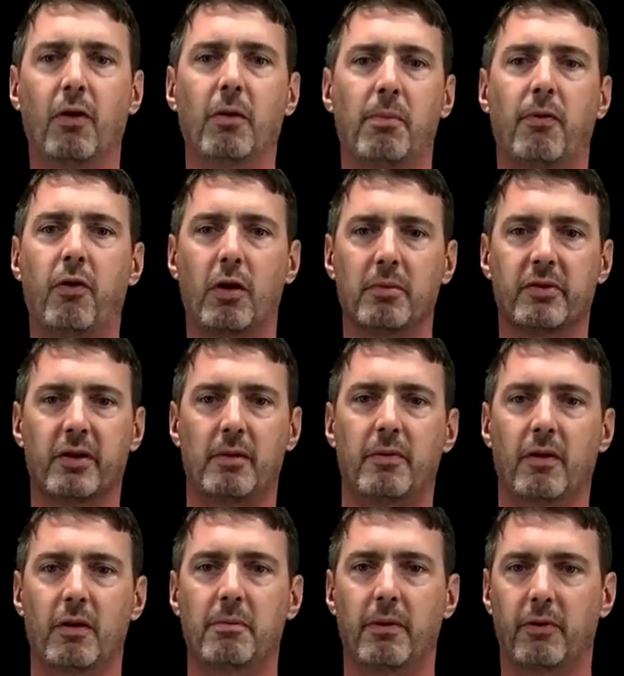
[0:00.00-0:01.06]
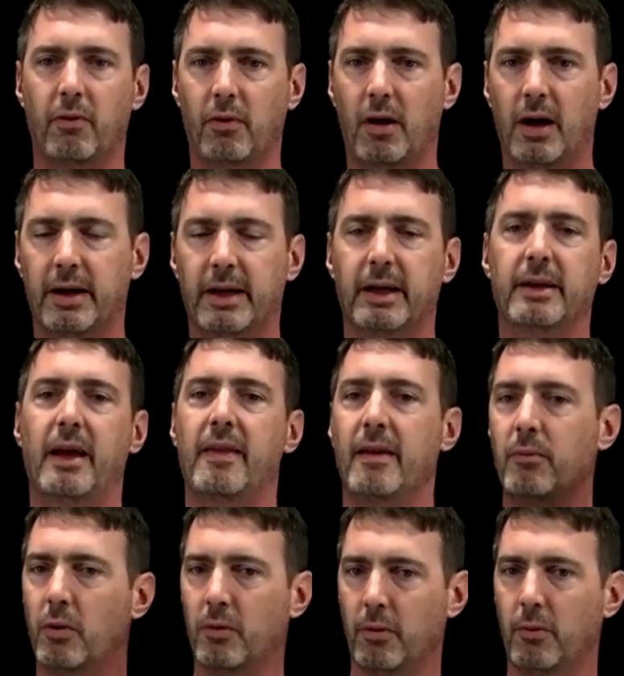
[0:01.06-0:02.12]
performance envelope of a rocket, and then
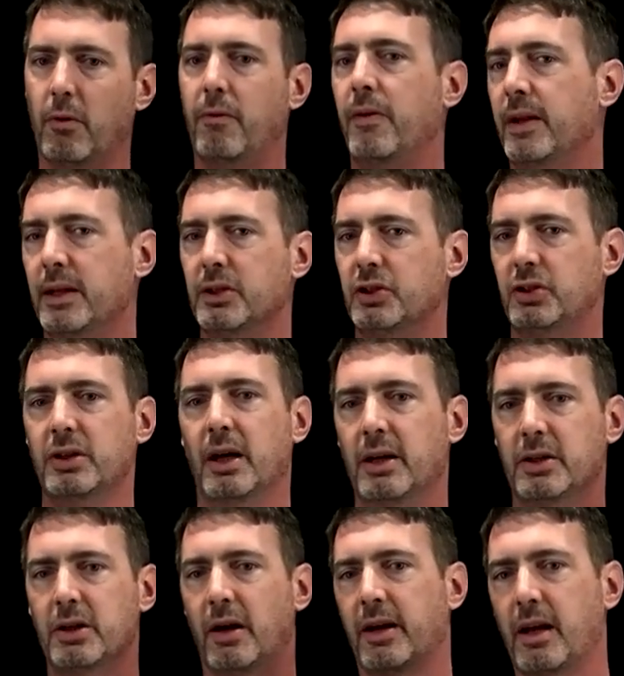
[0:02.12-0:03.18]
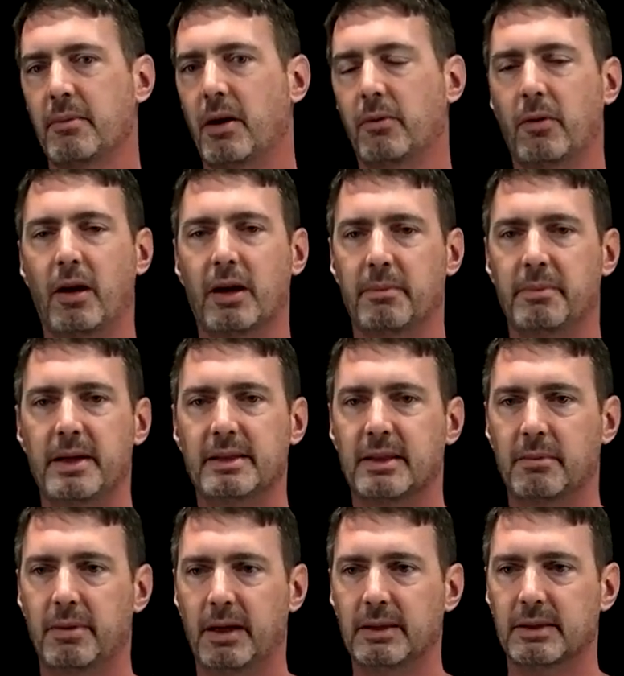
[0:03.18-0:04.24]
we'll finish talking about rocket-based
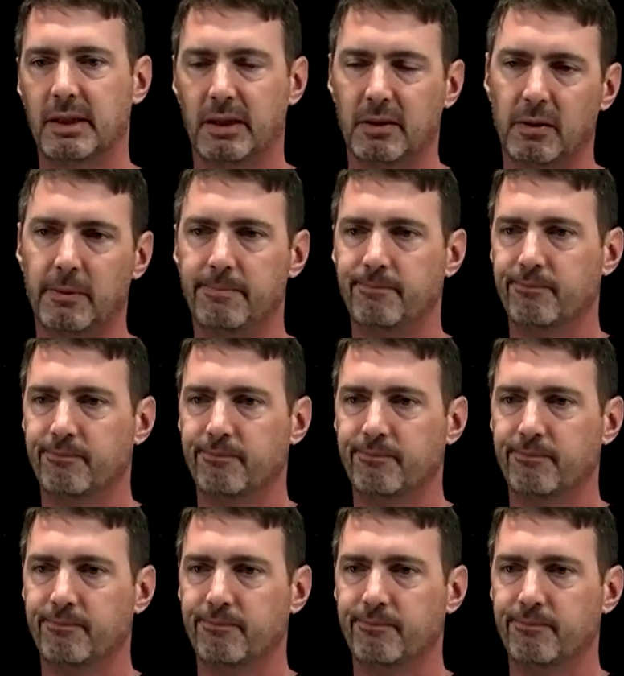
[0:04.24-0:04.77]
combined cycle.